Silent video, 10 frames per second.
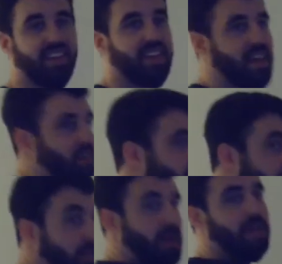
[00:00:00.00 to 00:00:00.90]
and then
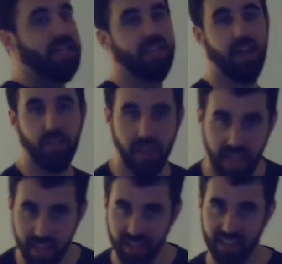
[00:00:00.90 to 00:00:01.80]
maybe another
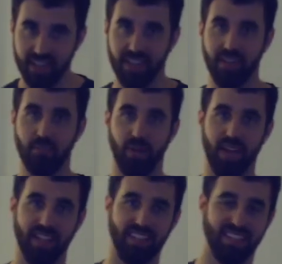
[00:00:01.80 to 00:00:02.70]
hit, but